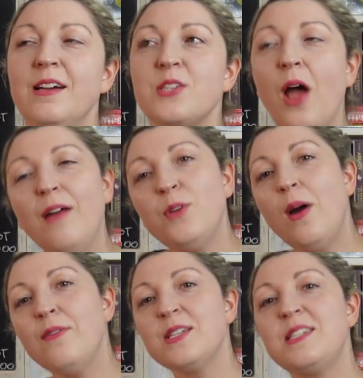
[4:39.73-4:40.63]
So, have you
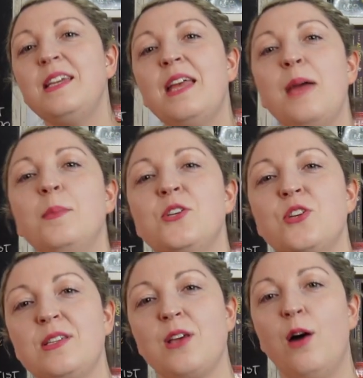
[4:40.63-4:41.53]
ever seen
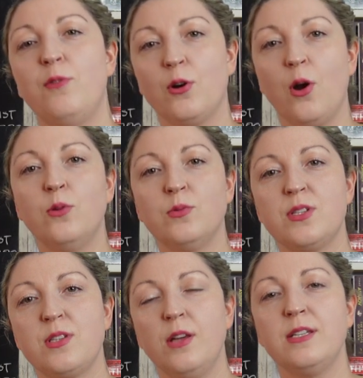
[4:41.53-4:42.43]
images of our own
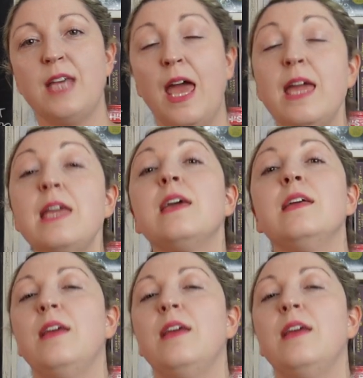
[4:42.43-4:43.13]
sun taken